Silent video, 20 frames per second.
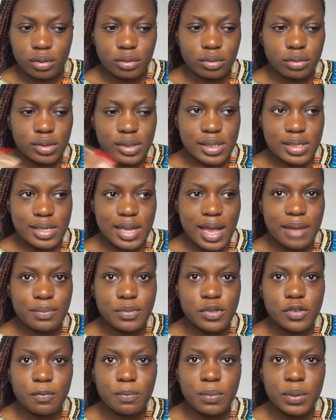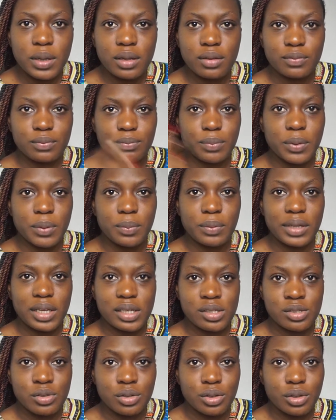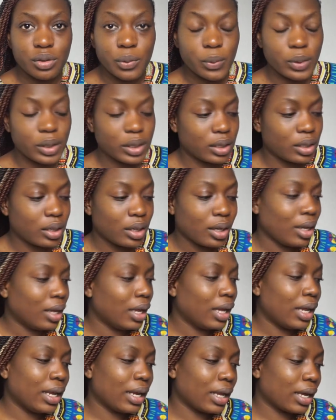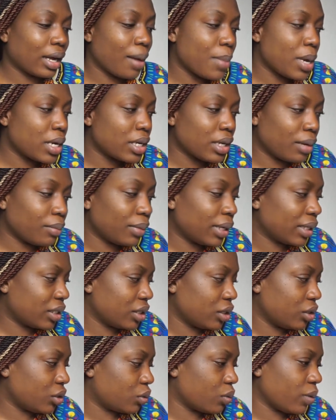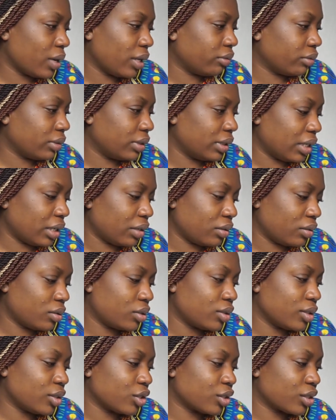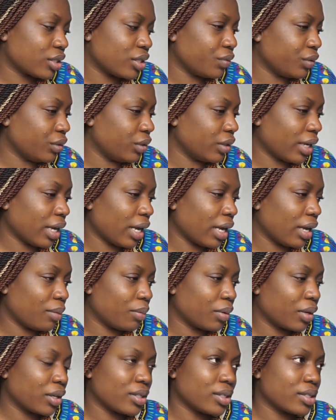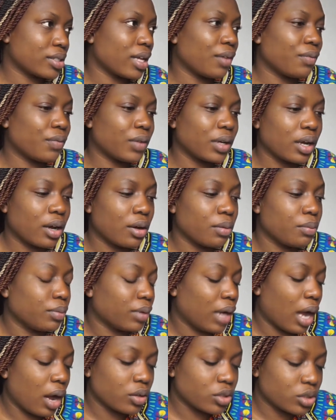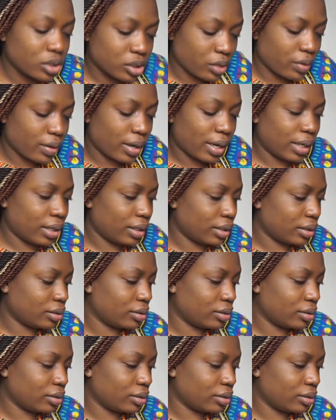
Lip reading: snaps of people that saw the queen. Like, I'm actually too angry now to just even look at it, because I think I'll just cry.